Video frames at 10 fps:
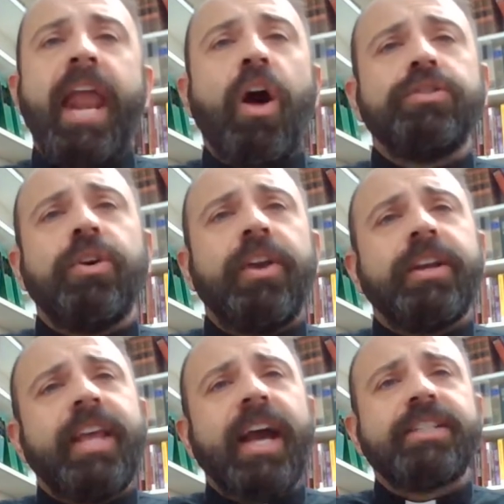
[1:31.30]
And also in
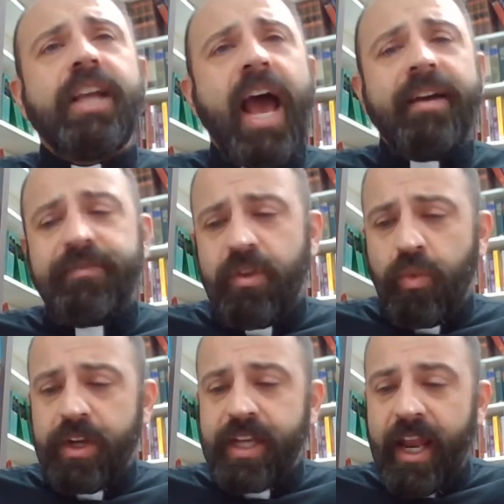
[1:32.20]
our text
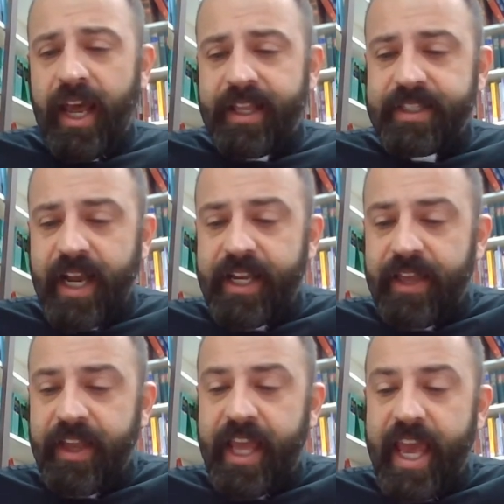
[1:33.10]
afterwards, I like this
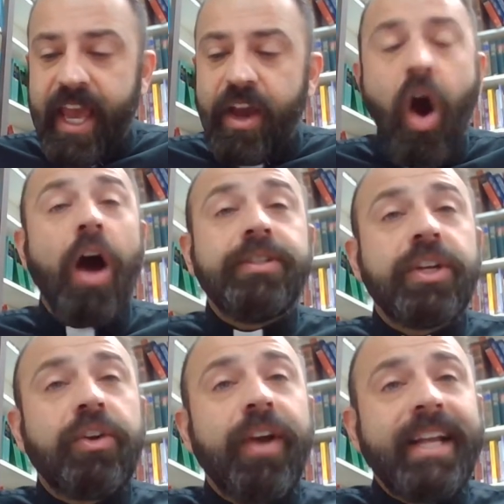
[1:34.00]
idea that he
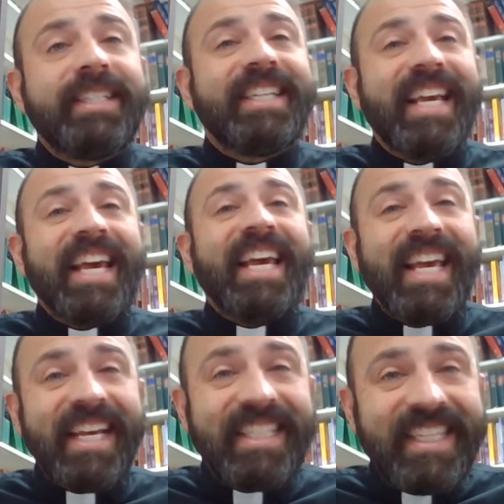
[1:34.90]
consecrates
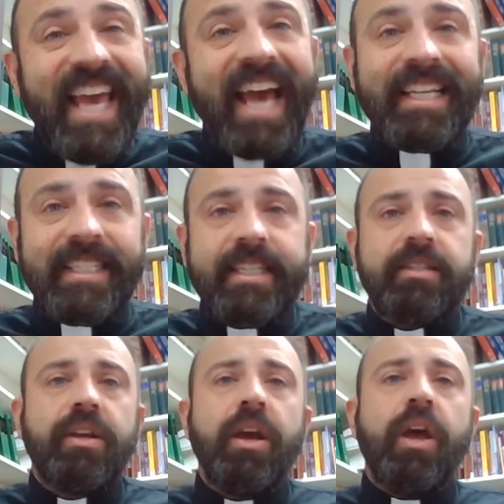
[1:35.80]
his guests.
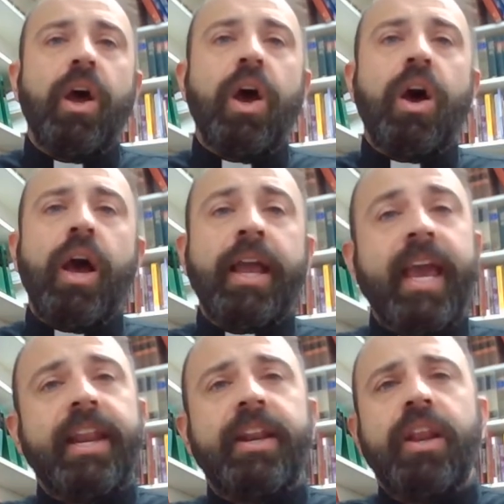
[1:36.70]
Uh,
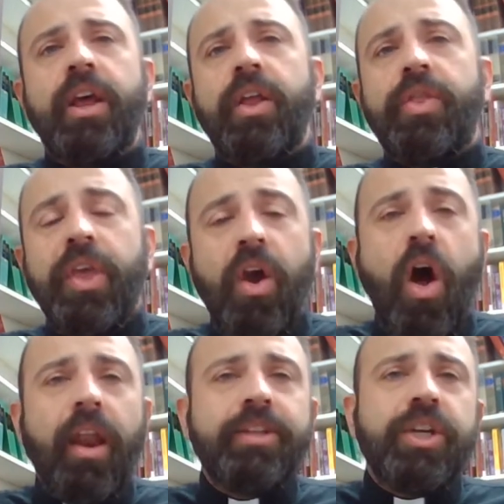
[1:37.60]
again, in
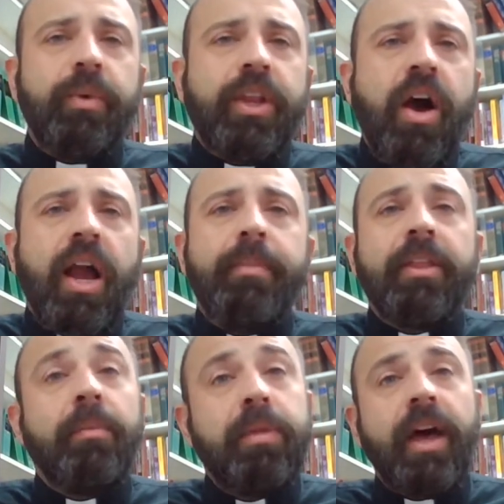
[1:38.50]
theology, we talk
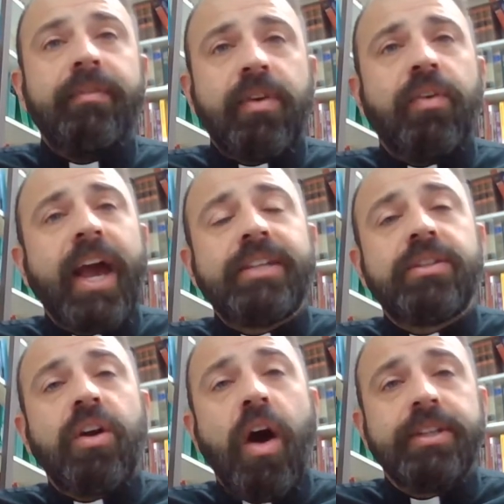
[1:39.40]
about the blood of
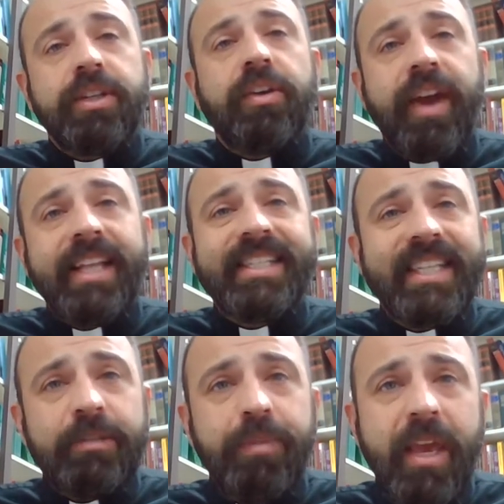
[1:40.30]
Christ
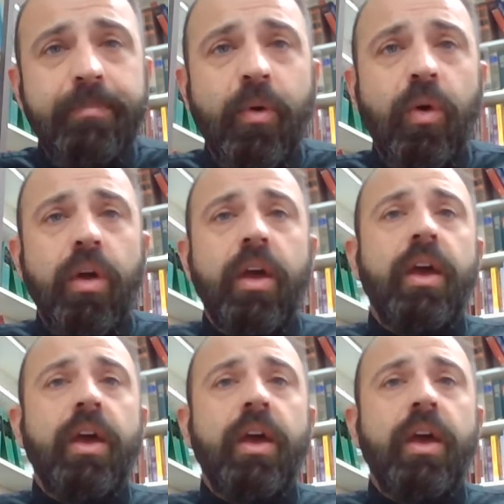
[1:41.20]
consecrates his people.